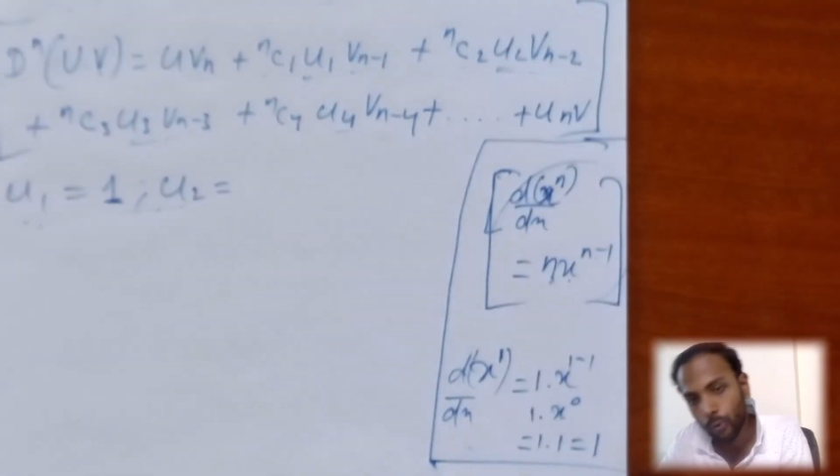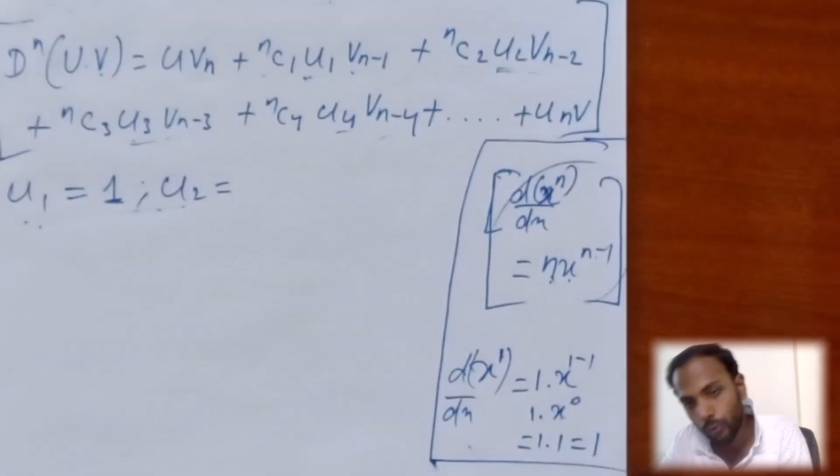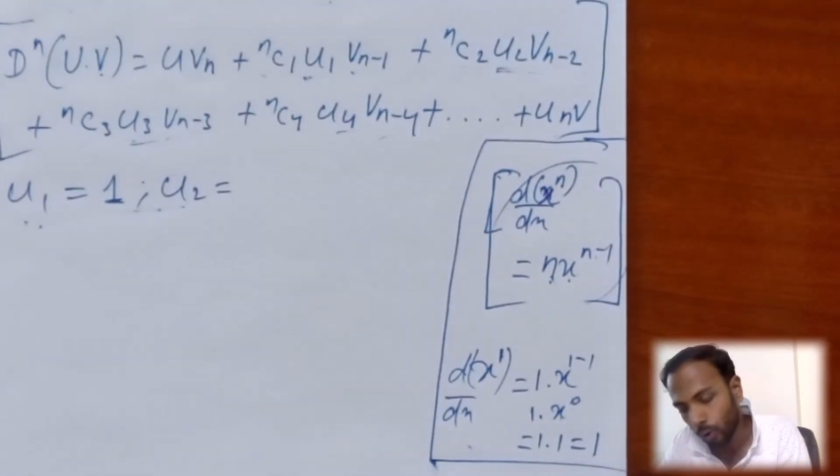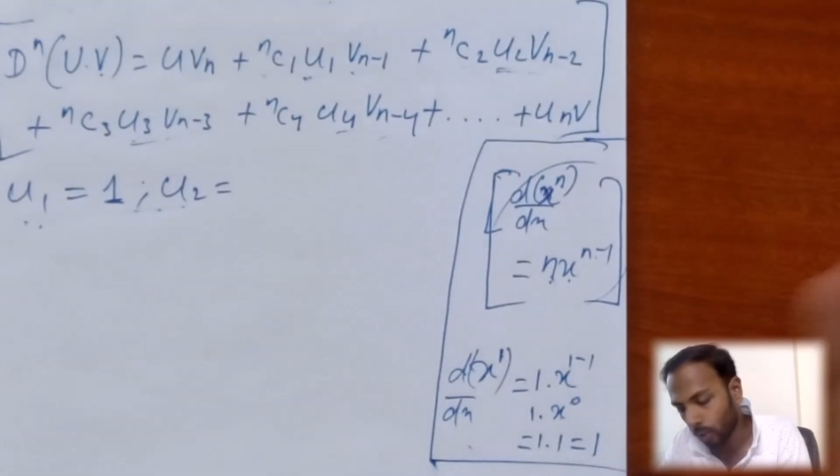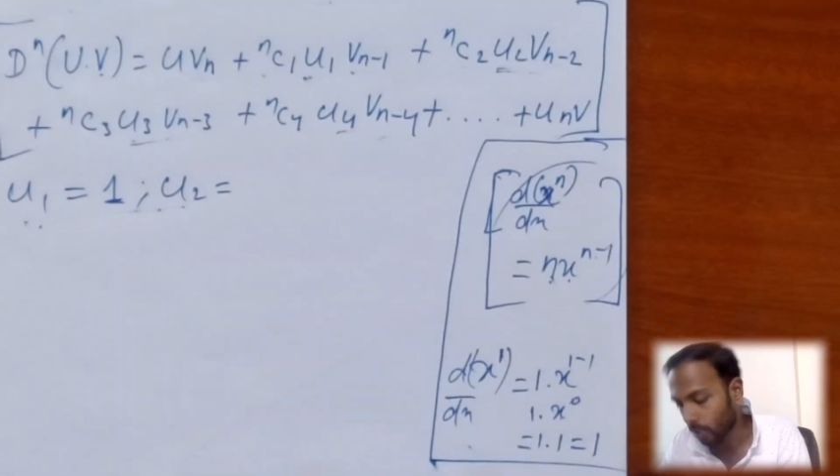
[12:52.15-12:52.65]

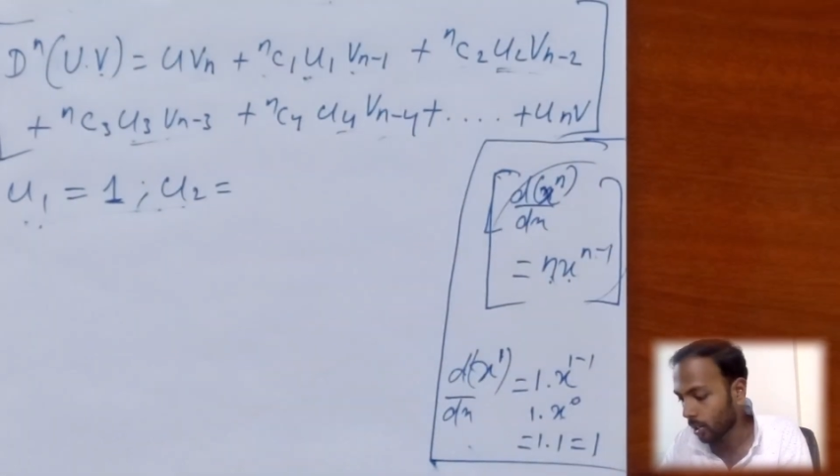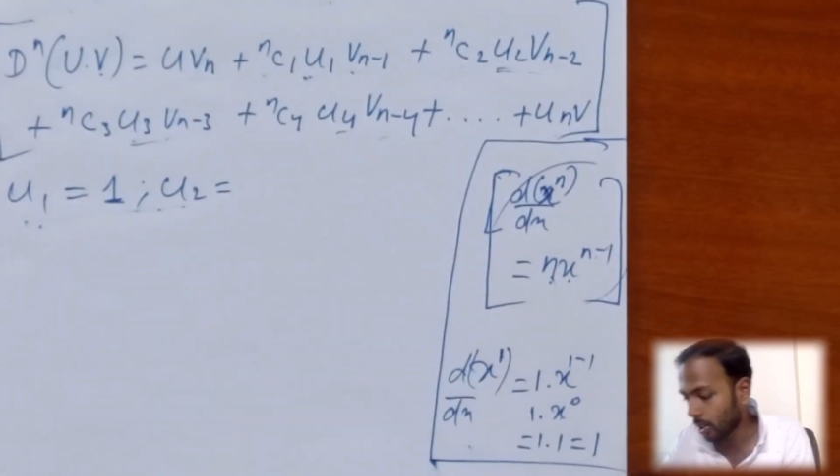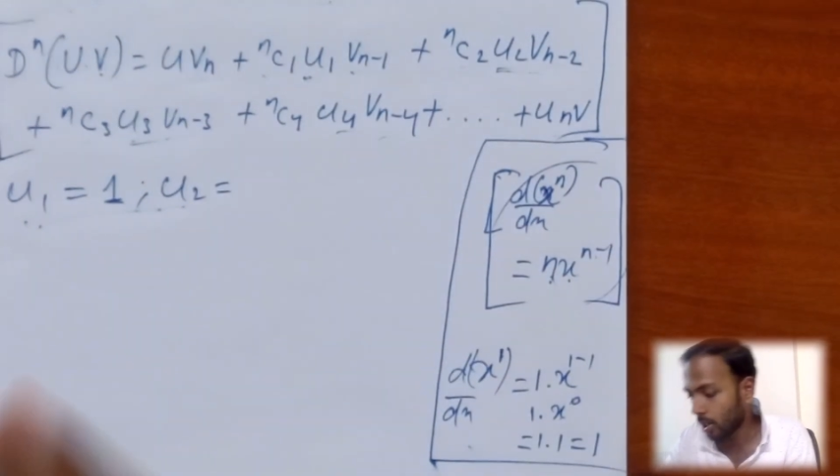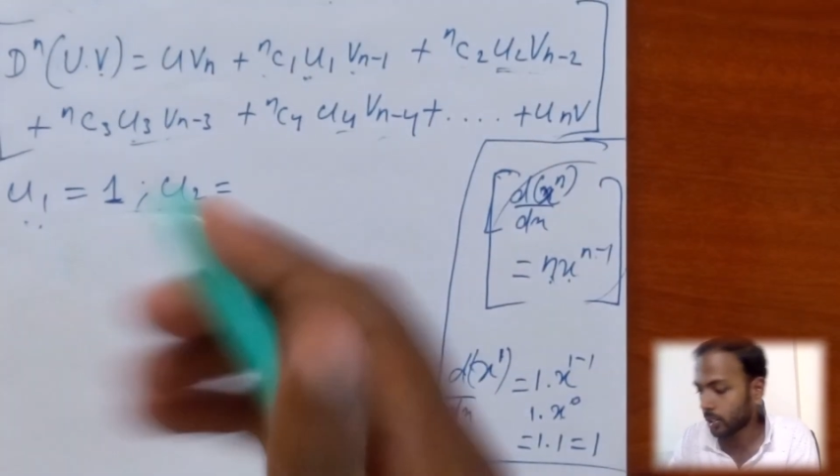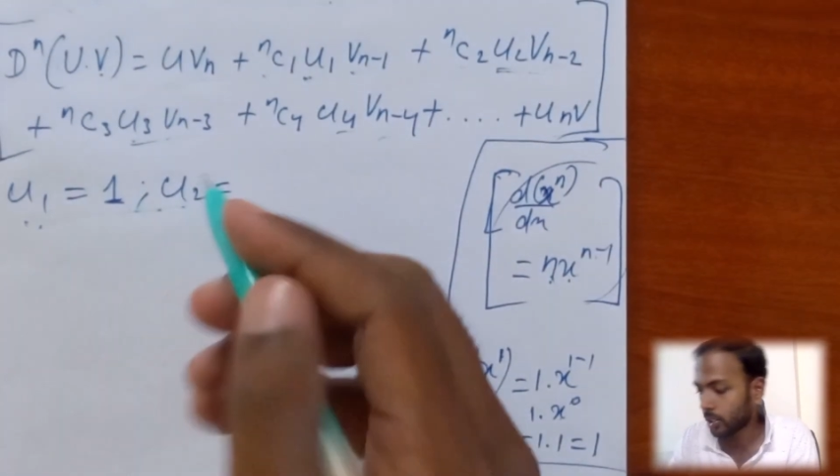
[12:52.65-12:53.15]
u4.
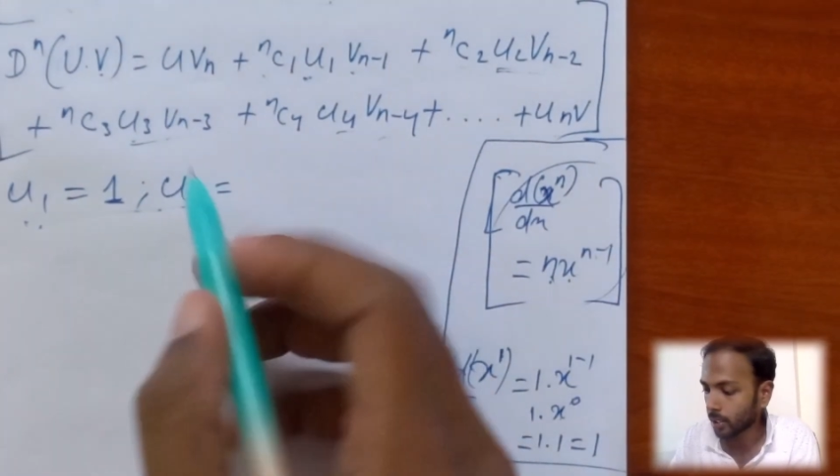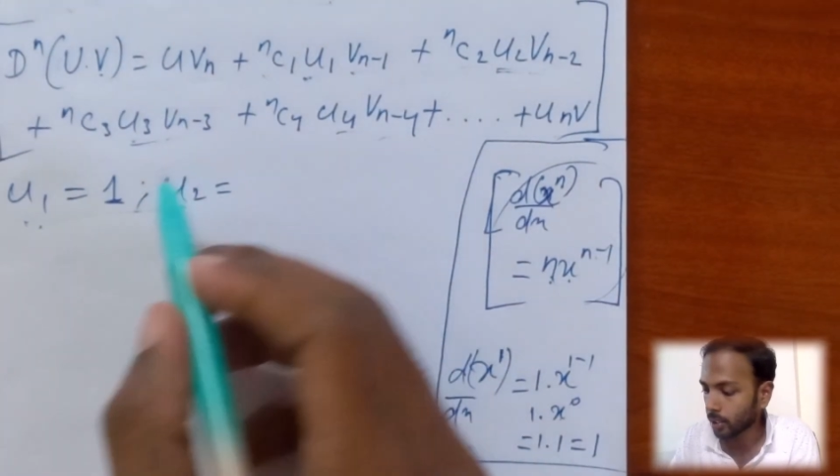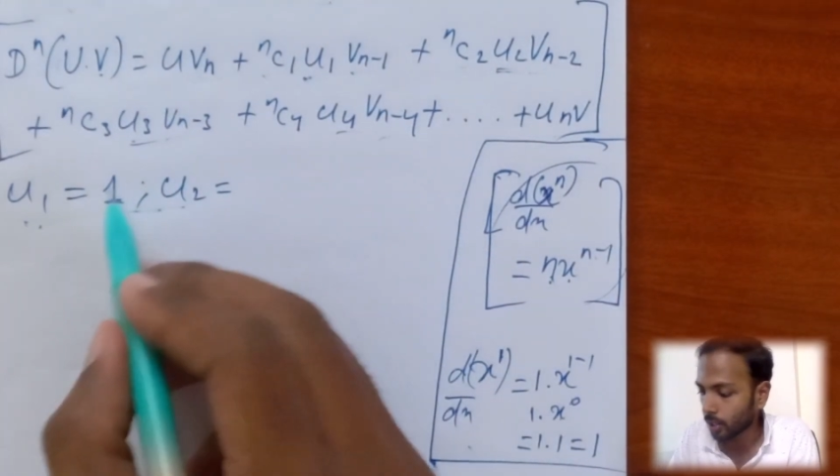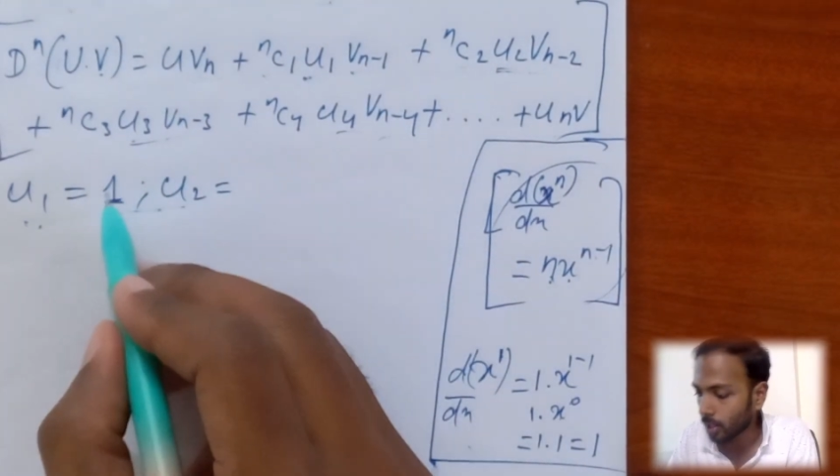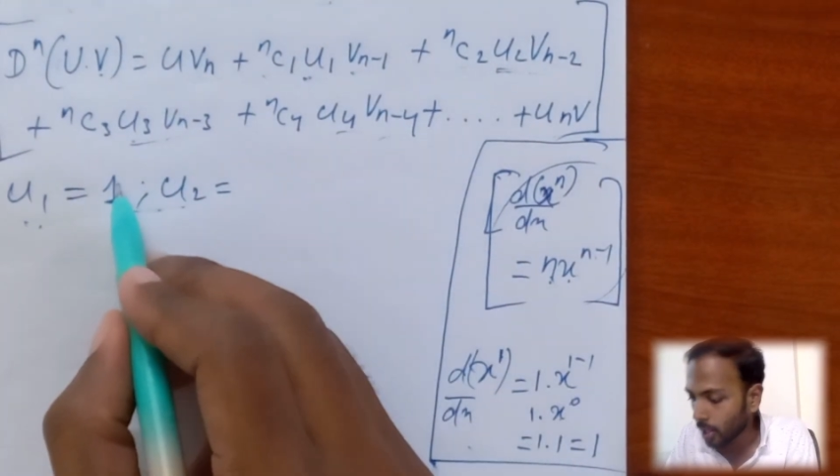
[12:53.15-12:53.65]
It's like
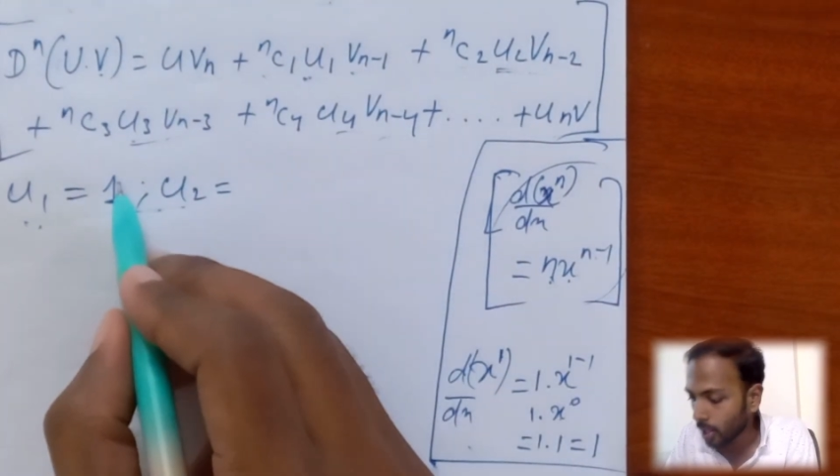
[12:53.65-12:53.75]
that.